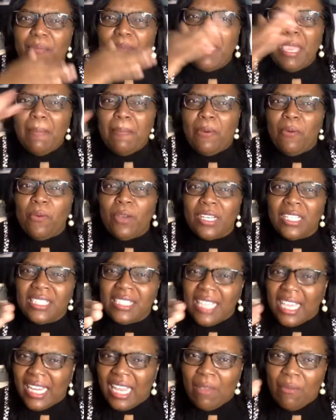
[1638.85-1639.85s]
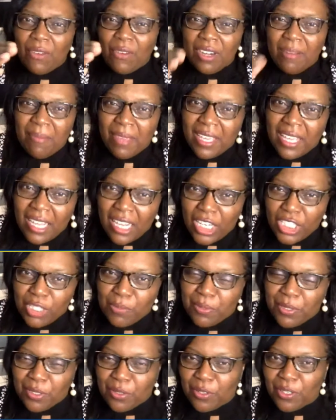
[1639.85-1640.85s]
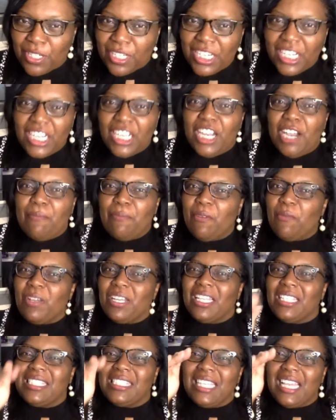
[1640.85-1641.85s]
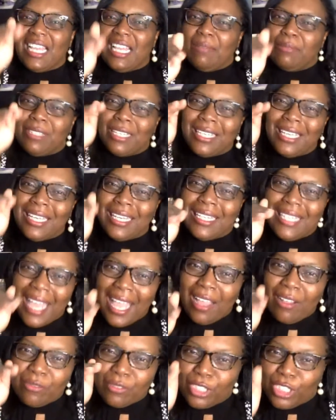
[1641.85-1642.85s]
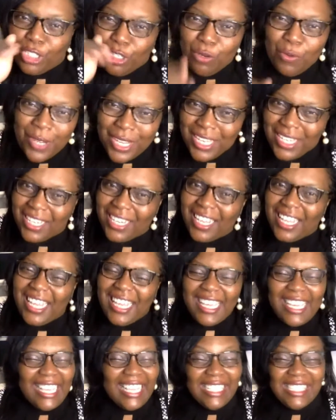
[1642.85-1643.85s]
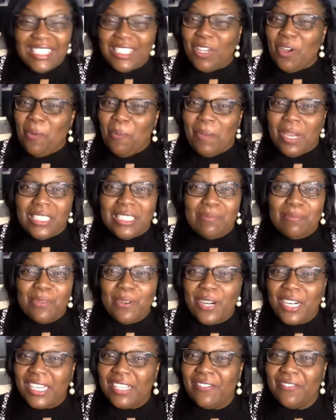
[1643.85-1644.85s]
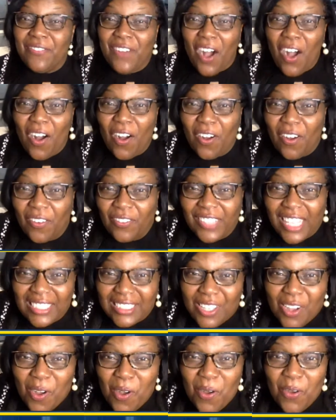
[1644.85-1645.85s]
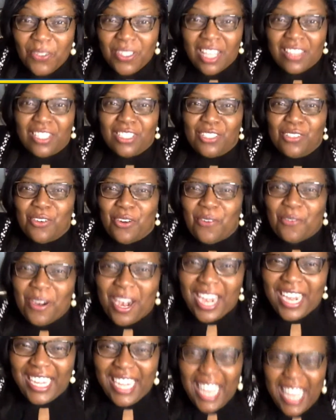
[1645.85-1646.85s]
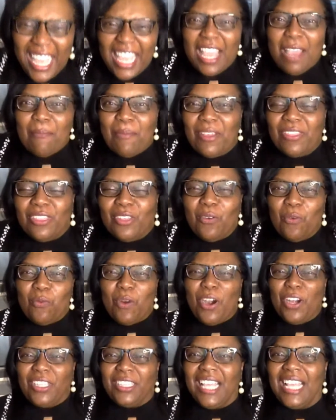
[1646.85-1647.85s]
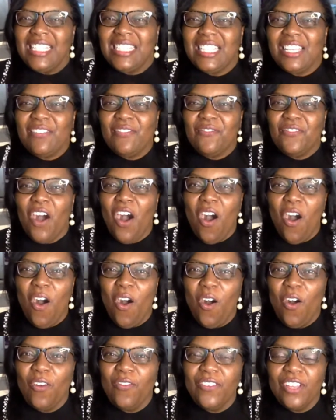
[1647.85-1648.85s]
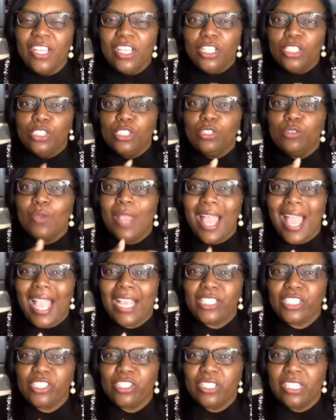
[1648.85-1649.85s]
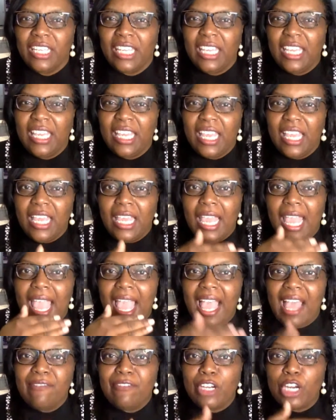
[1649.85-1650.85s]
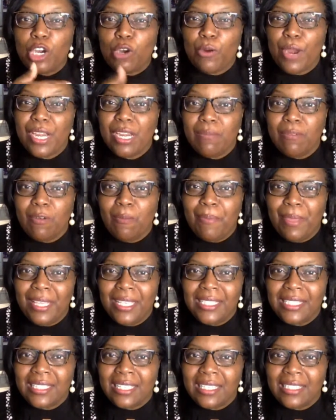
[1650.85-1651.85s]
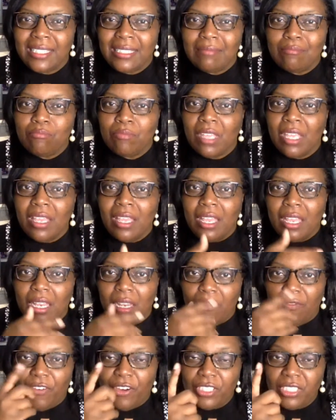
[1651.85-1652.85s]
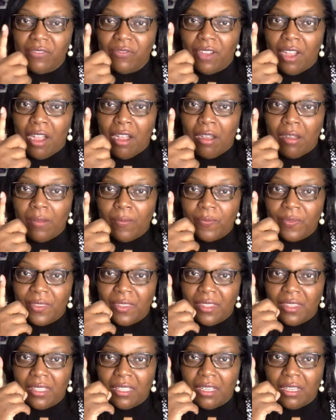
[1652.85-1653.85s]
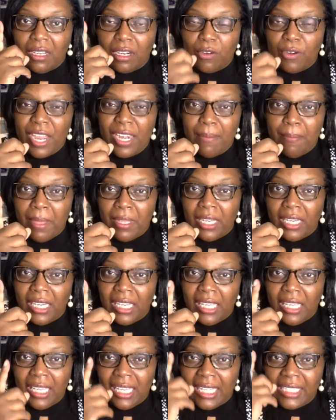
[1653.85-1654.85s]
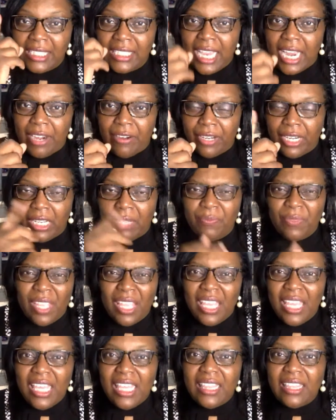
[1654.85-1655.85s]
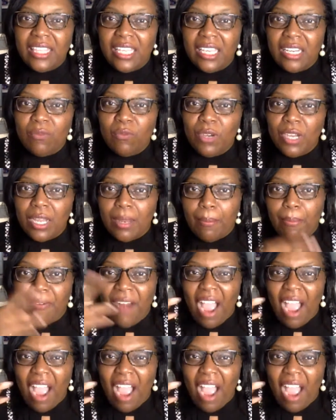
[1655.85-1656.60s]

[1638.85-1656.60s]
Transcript: People want to say they want to be an entrepreneur, but when it's time to get down to it, it's so much more involved. That's a whole nother show, right? But the work that's involved to actually have a credible business, first of all, credibility, integrity, then what?